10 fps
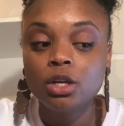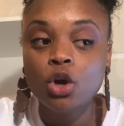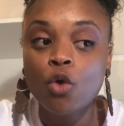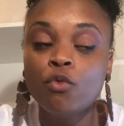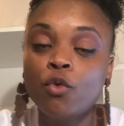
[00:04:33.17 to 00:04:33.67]

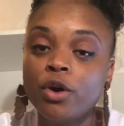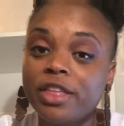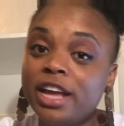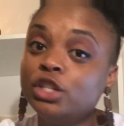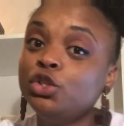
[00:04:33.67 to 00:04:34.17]
go forth
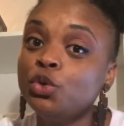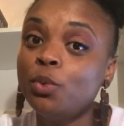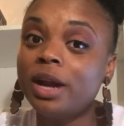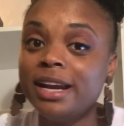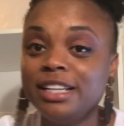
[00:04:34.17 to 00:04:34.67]
and do
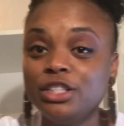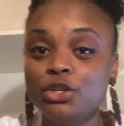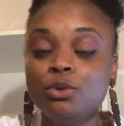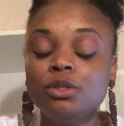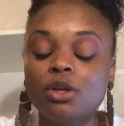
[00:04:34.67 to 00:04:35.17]
what I need to
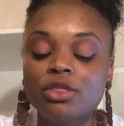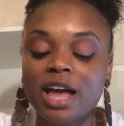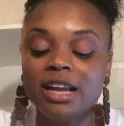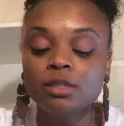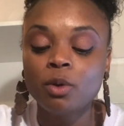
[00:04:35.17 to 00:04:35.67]
do. So
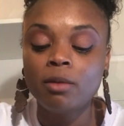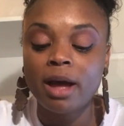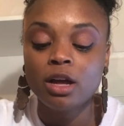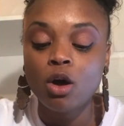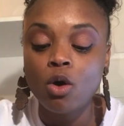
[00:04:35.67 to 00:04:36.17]
that is one of
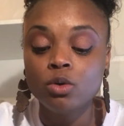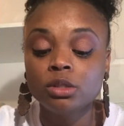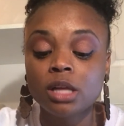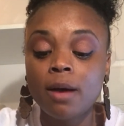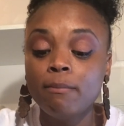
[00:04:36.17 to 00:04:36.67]
my
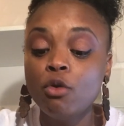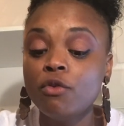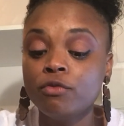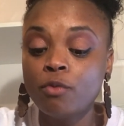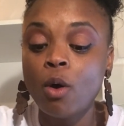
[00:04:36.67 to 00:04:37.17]
goals
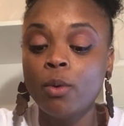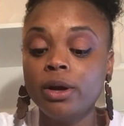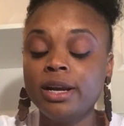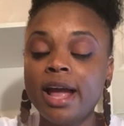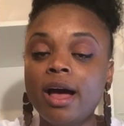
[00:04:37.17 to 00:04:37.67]
moving
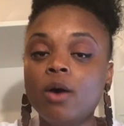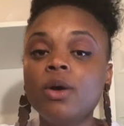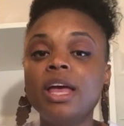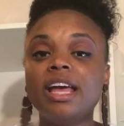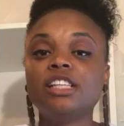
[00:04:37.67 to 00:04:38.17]
forward now
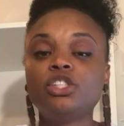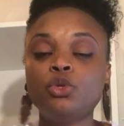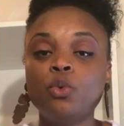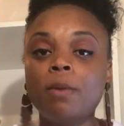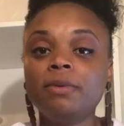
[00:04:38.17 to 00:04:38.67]
is
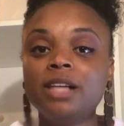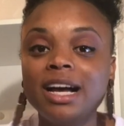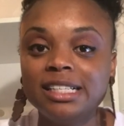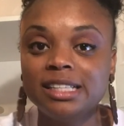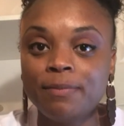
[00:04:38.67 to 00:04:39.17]
to
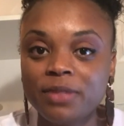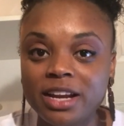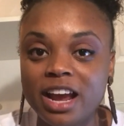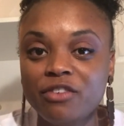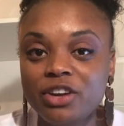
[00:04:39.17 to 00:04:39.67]
apply
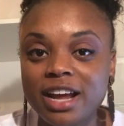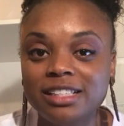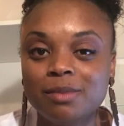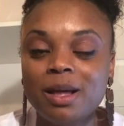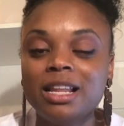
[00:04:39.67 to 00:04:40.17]
something every day
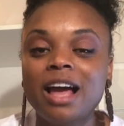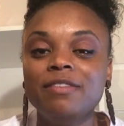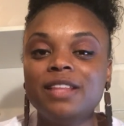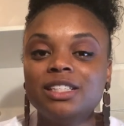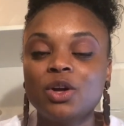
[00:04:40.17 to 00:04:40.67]
to my
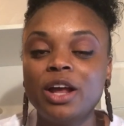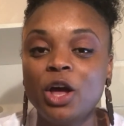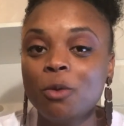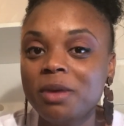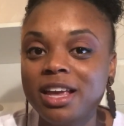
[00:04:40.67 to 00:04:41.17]
life that's going to
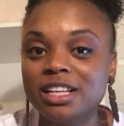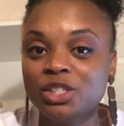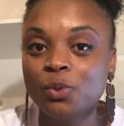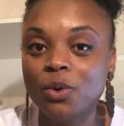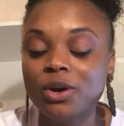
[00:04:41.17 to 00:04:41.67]
help me get
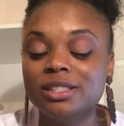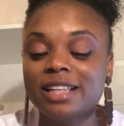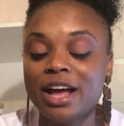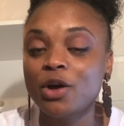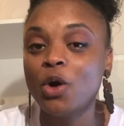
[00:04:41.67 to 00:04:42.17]
towards
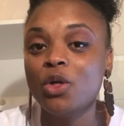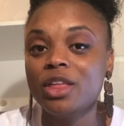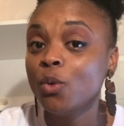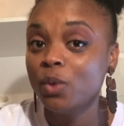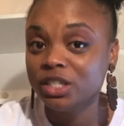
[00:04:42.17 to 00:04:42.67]
that goal,
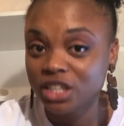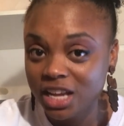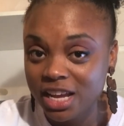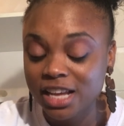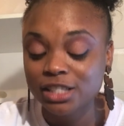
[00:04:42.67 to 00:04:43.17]
which
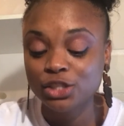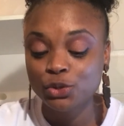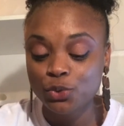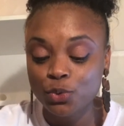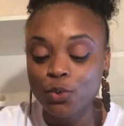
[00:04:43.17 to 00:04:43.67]
is
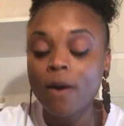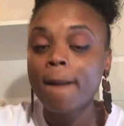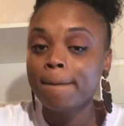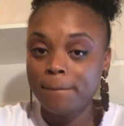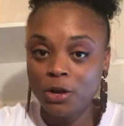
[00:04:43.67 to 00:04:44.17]
to
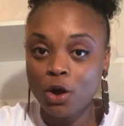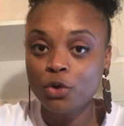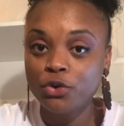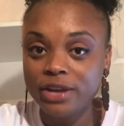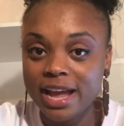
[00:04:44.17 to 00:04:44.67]
you know,
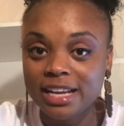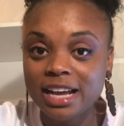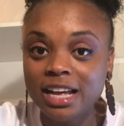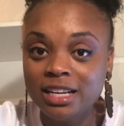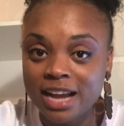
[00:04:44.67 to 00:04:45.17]
create
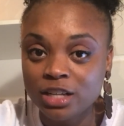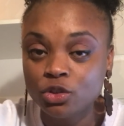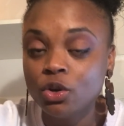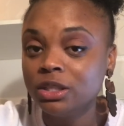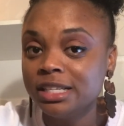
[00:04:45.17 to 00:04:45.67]
a
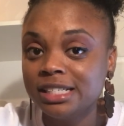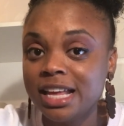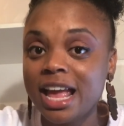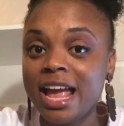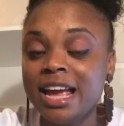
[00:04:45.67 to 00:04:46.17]
natural,
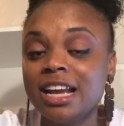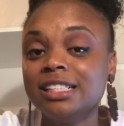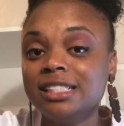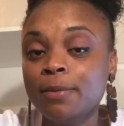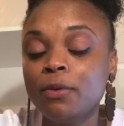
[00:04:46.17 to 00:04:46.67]
holistic, and a
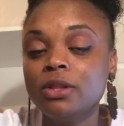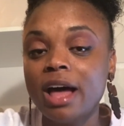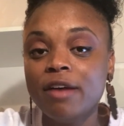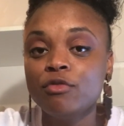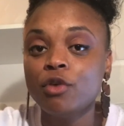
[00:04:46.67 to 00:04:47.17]
simple
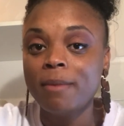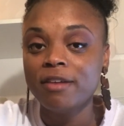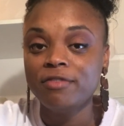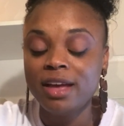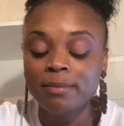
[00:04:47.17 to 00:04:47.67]
life for
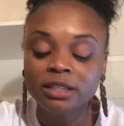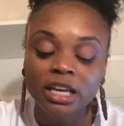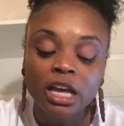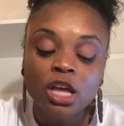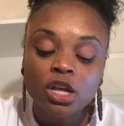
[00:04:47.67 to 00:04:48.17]
my
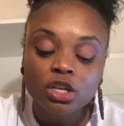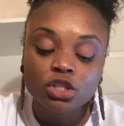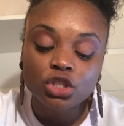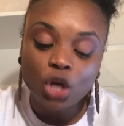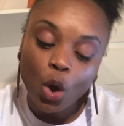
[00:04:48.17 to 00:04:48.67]
family.
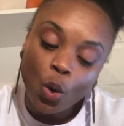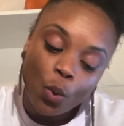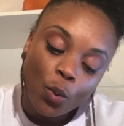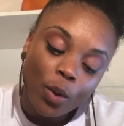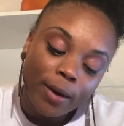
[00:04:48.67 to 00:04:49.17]
So,